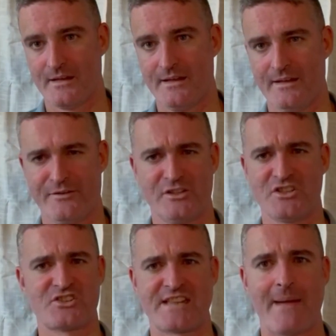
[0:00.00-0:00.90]
if I could
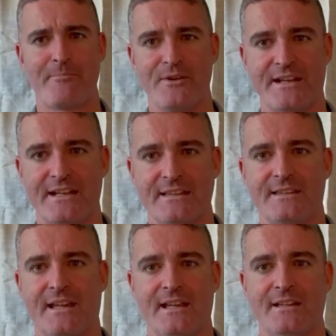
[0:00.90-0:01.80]
just separate it
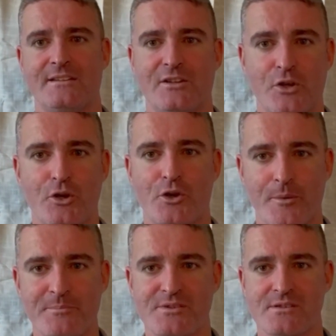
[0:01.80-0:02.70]
into two
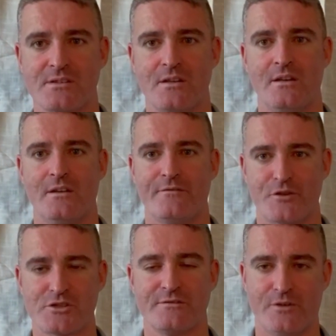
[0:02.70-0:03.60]
groups.
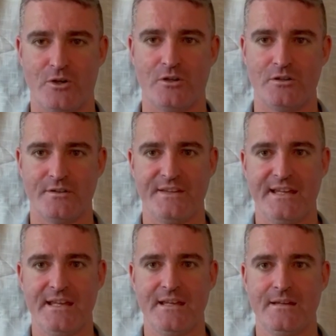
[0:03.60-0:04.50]
First of all,
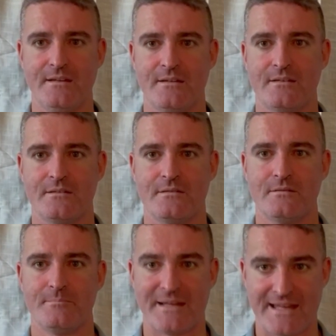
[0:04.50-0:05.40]
the
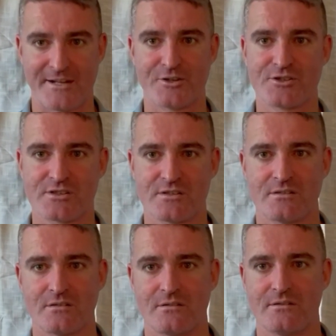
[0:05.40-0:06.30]
beginners
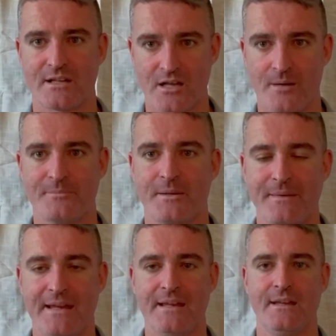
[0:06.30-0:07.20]
that come to
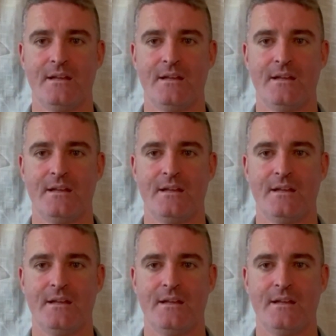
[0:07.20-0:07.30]
me,